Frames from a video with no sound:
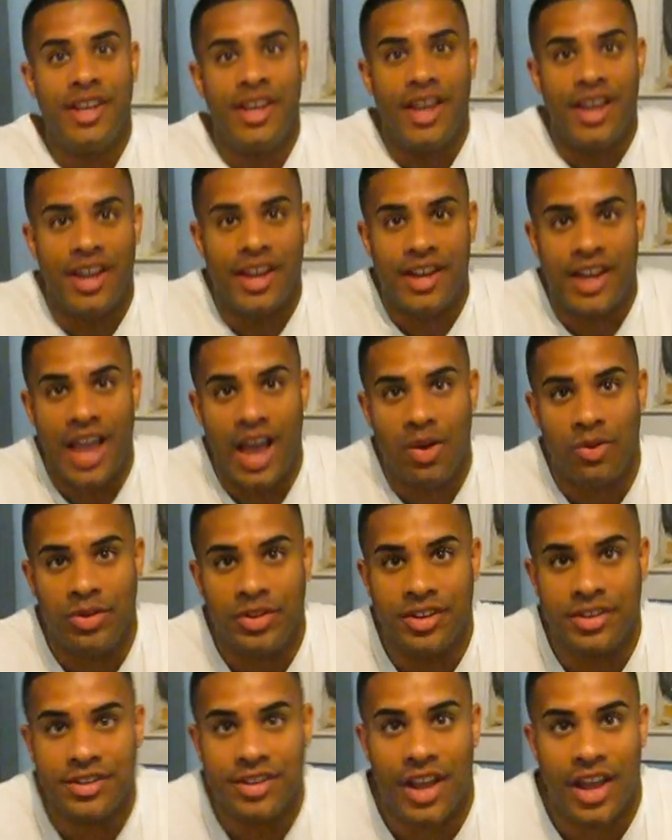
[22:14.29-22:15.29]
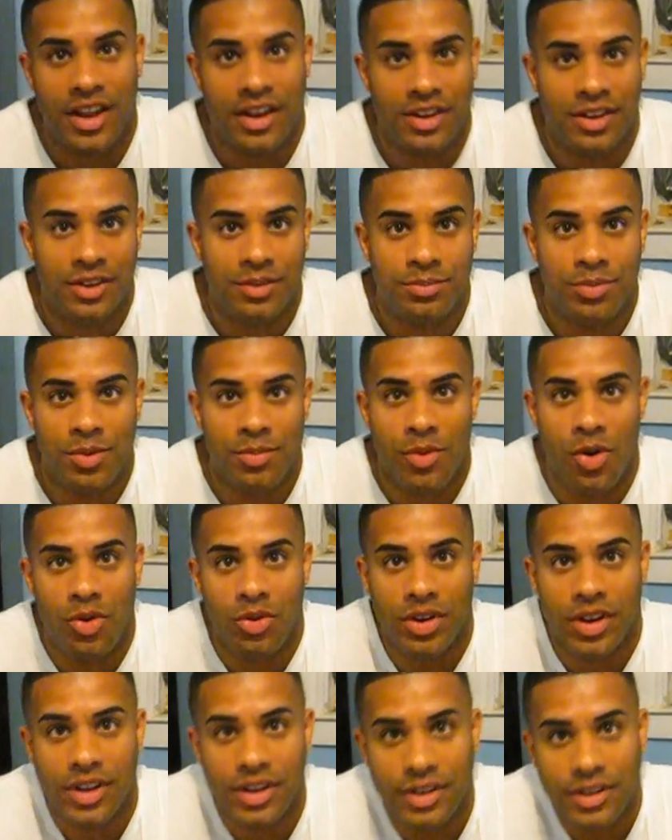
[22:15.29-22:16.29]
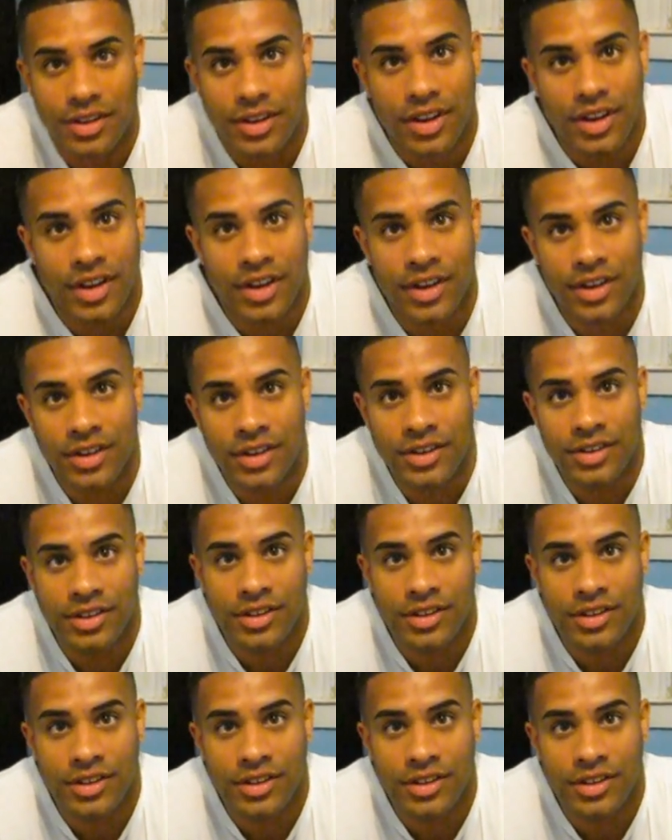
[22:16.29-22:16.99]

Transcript: And now we decided to promote it and